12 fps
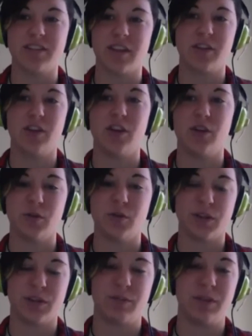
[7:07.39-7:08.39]
nothing to do with
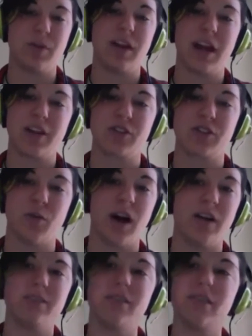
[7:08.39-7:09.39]
what the people actually
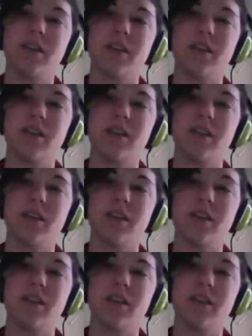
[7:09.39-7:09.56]
want.